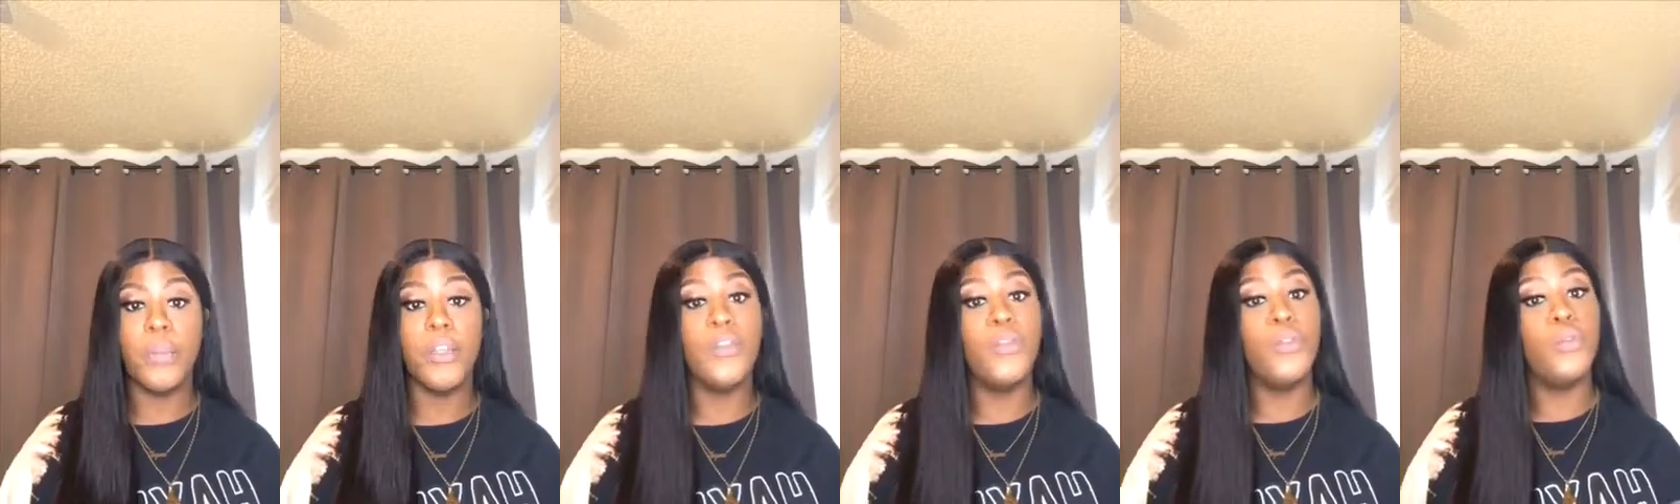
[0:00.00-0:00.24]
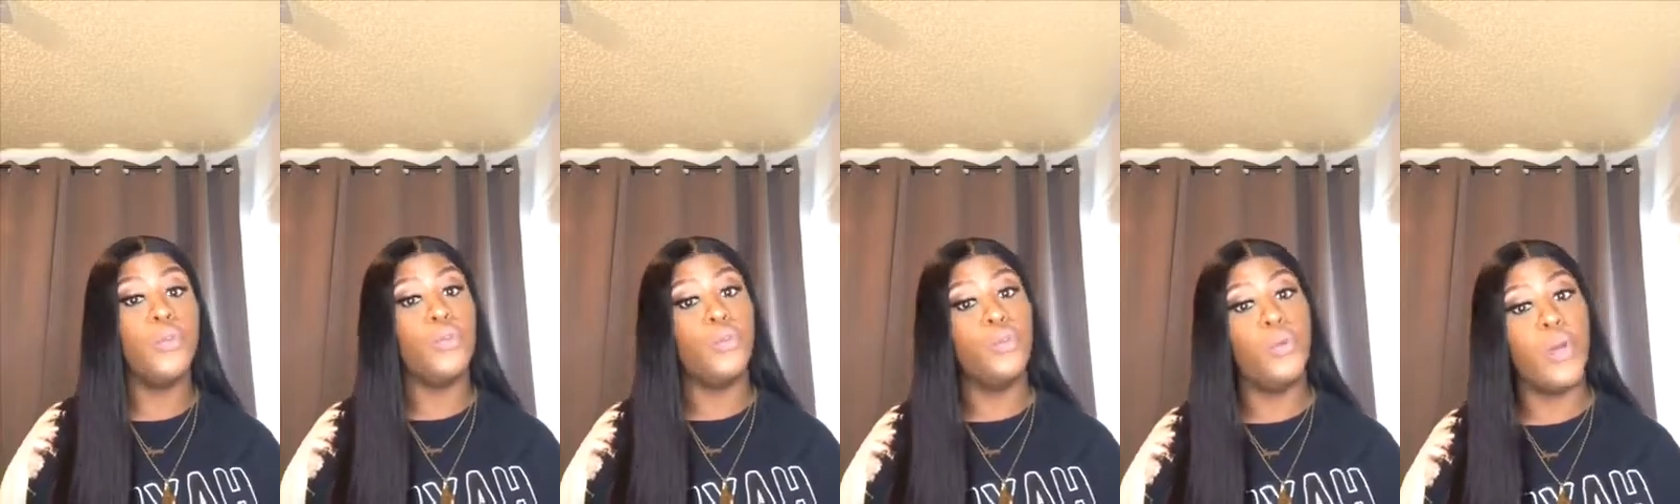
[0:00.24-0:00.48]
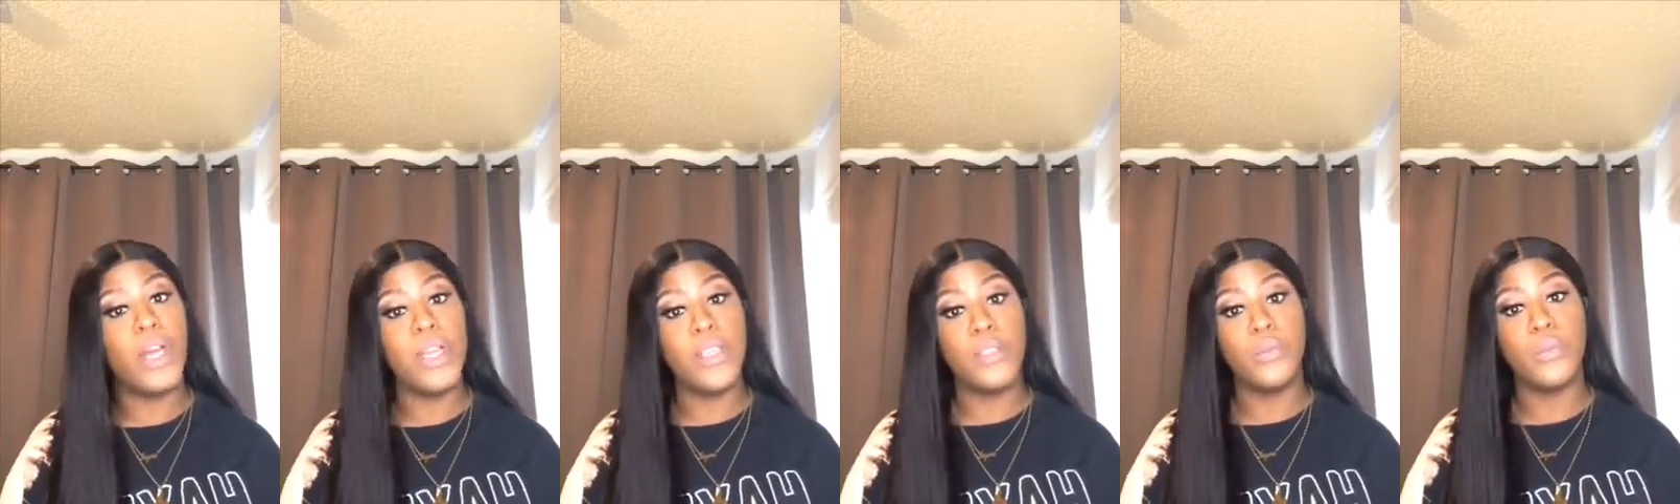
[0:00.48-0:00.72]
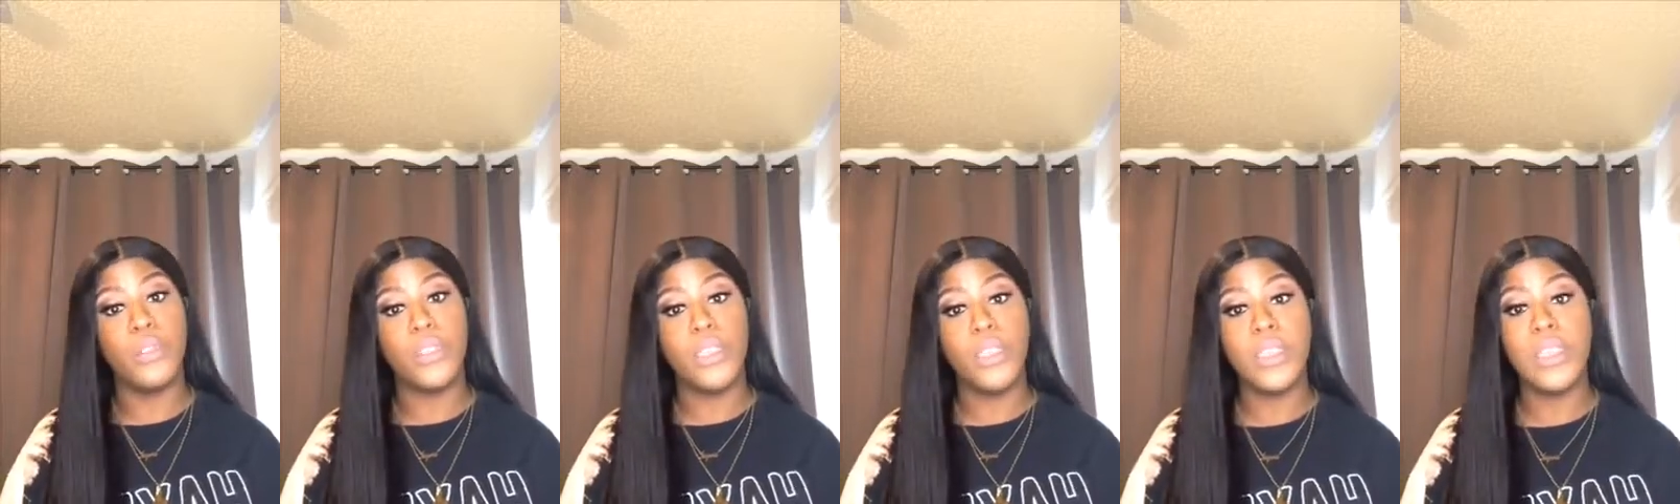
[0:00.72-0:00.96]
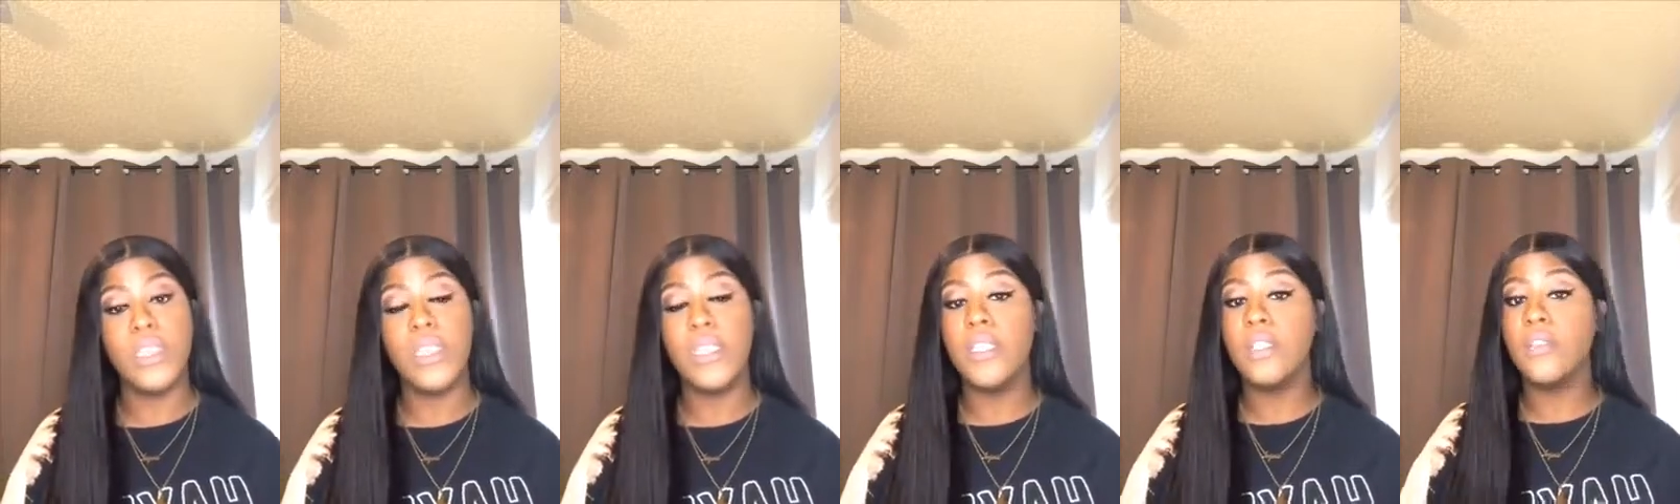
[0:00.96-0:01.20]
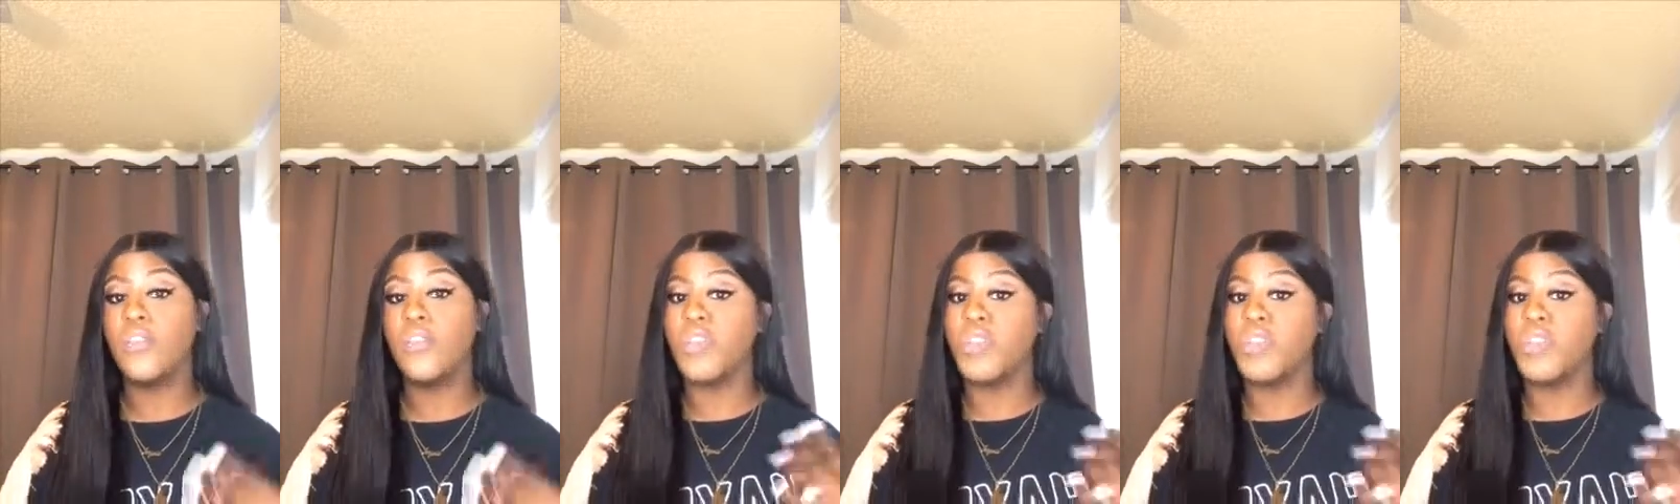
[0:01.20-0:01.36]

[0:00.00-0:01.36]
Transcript: If you do guys want to see it,